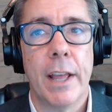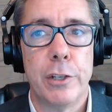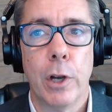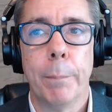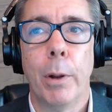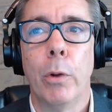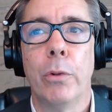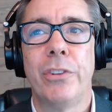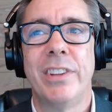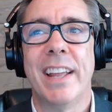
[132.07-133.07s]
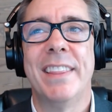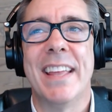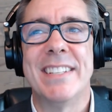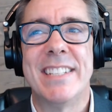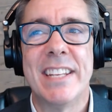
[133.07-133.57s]
That SHRM poll said
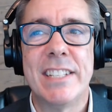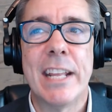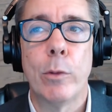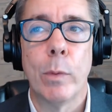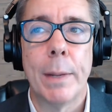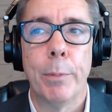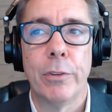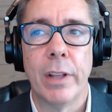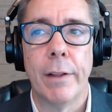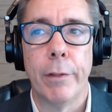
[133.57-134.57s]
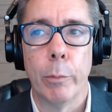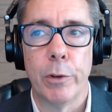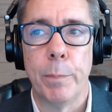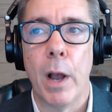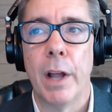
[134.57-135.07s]
that 63% of their
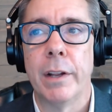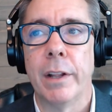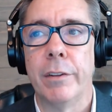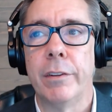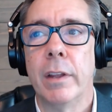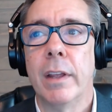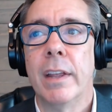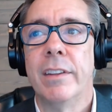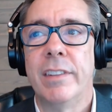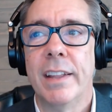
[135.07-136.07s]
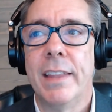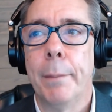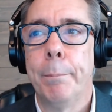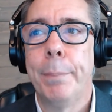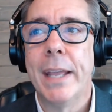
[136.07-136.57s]
respondents said
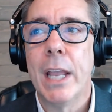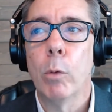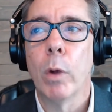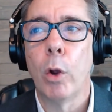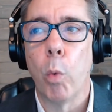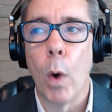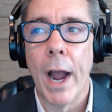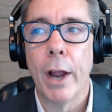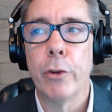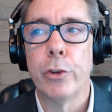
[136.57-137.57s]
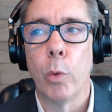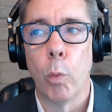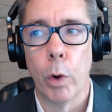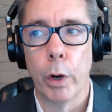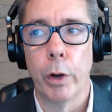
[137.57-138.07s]
that being required to
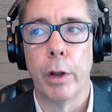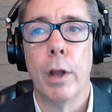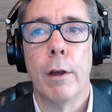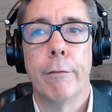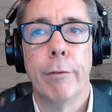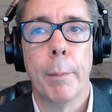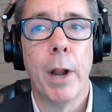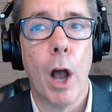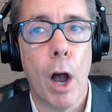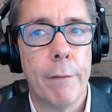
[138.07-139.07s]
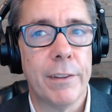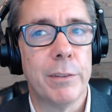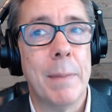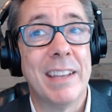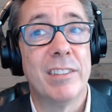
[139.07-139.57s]
work from an
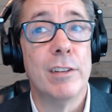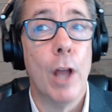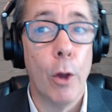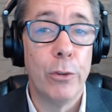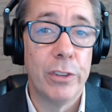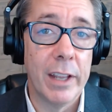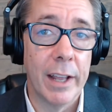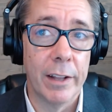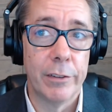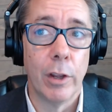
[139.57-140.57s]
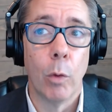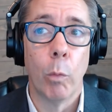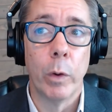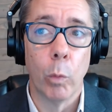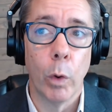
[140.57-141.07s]
office makes no sense
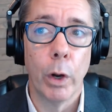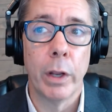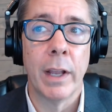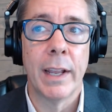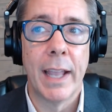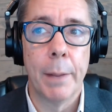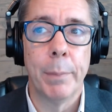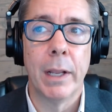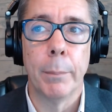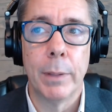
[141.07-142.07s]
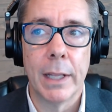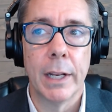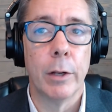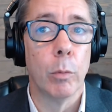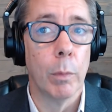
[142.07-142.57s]
when work can be
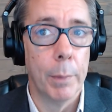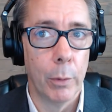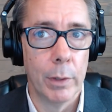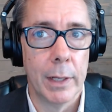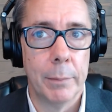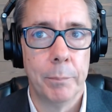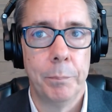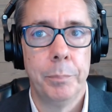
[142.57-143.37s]
completed remotely.